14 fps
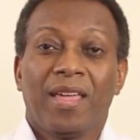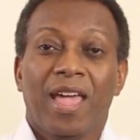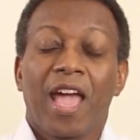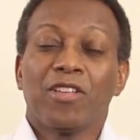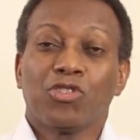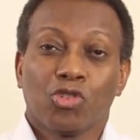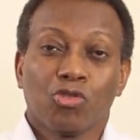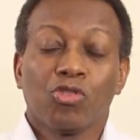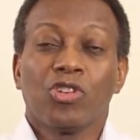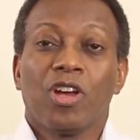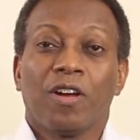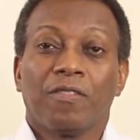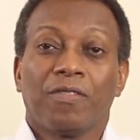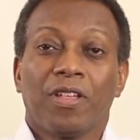And sure
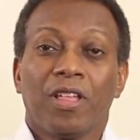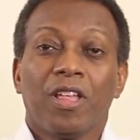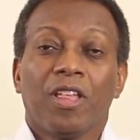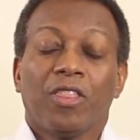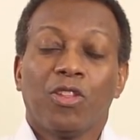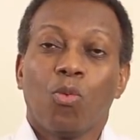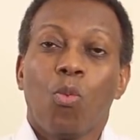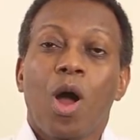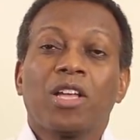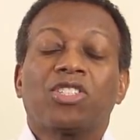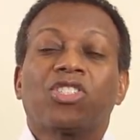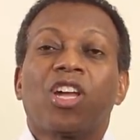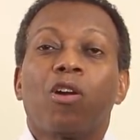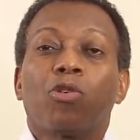enough, the
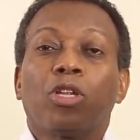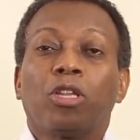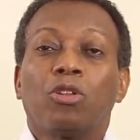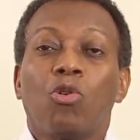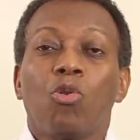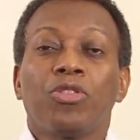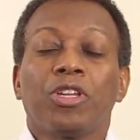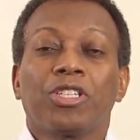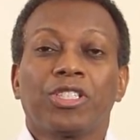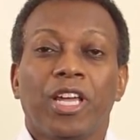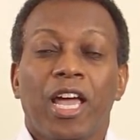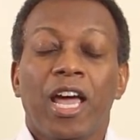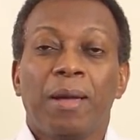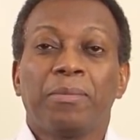Watchtower lowered the
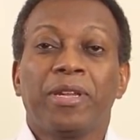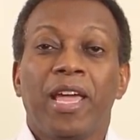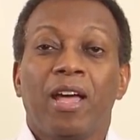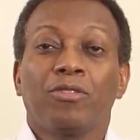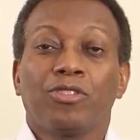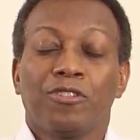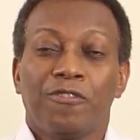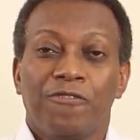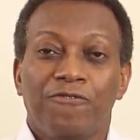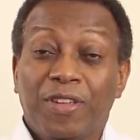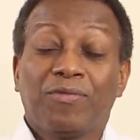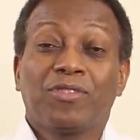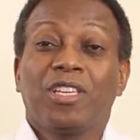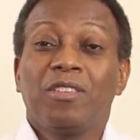time down to
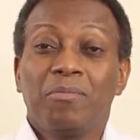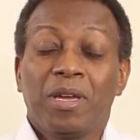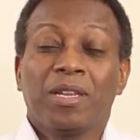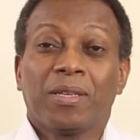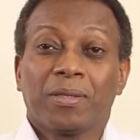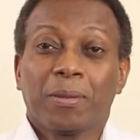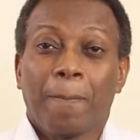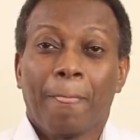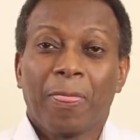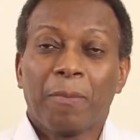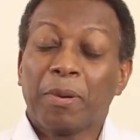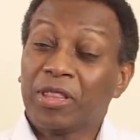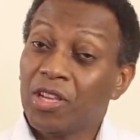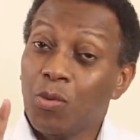15 minutes,
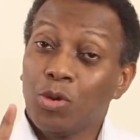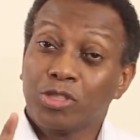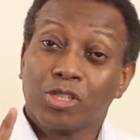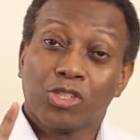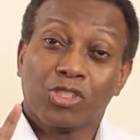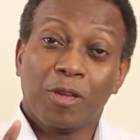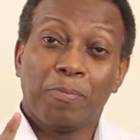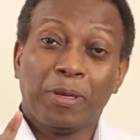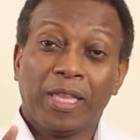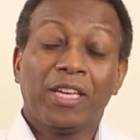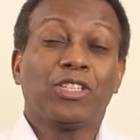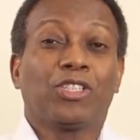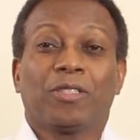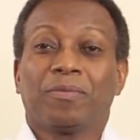but there was a
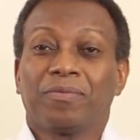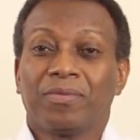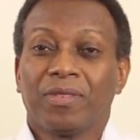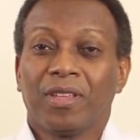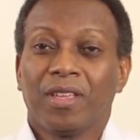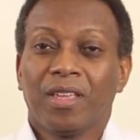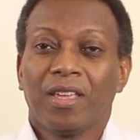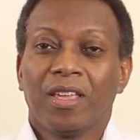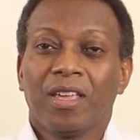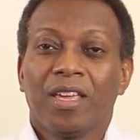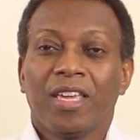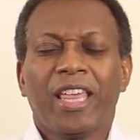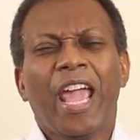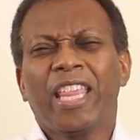stipulation.
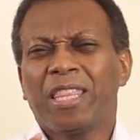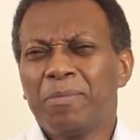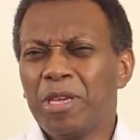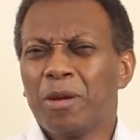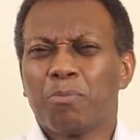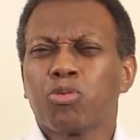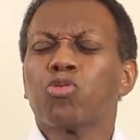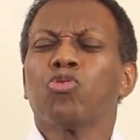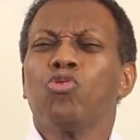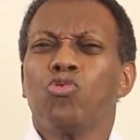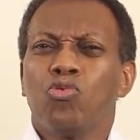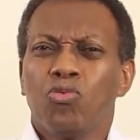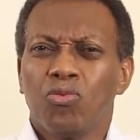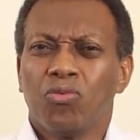It had to be
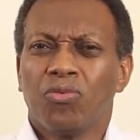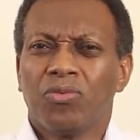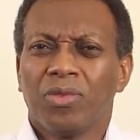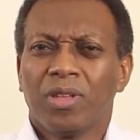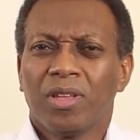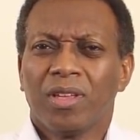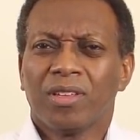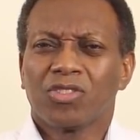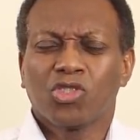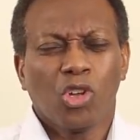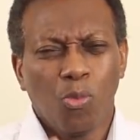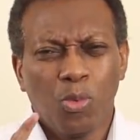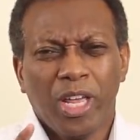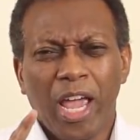approved.
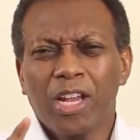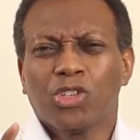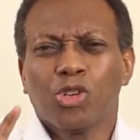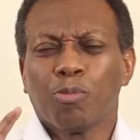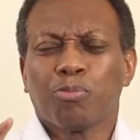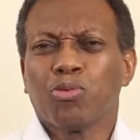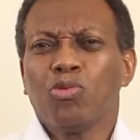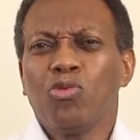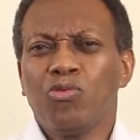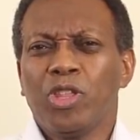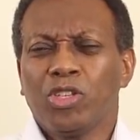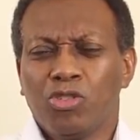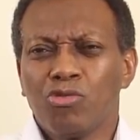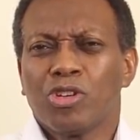Someone had to approve
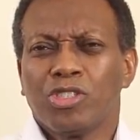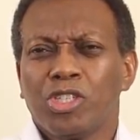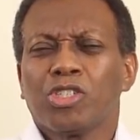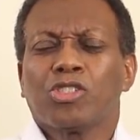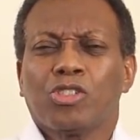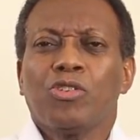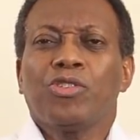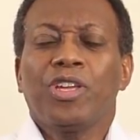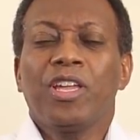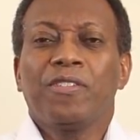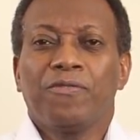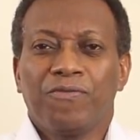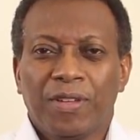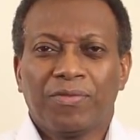that you could just turn
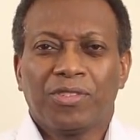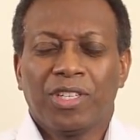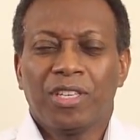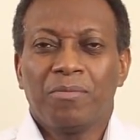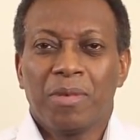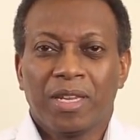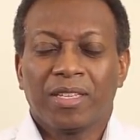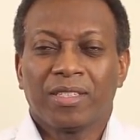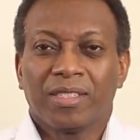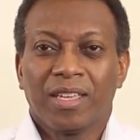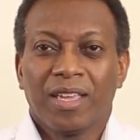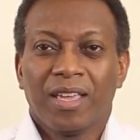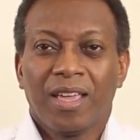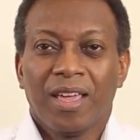in 15 minutes,
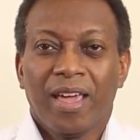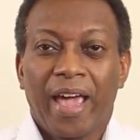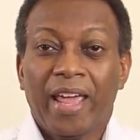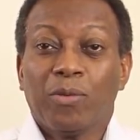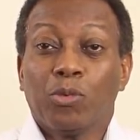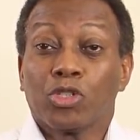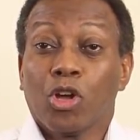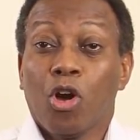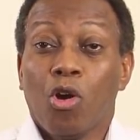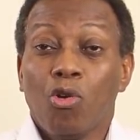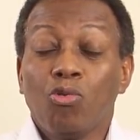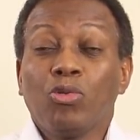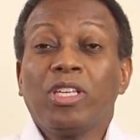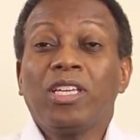and was
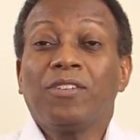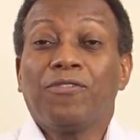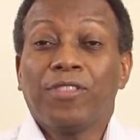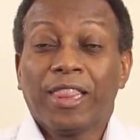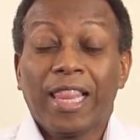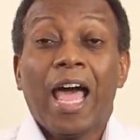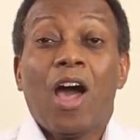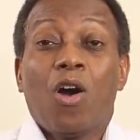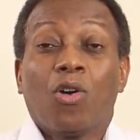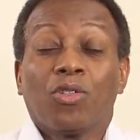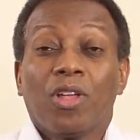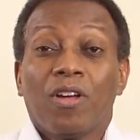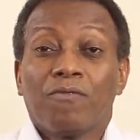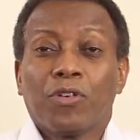only
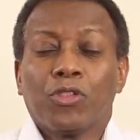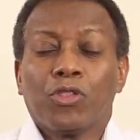allowed for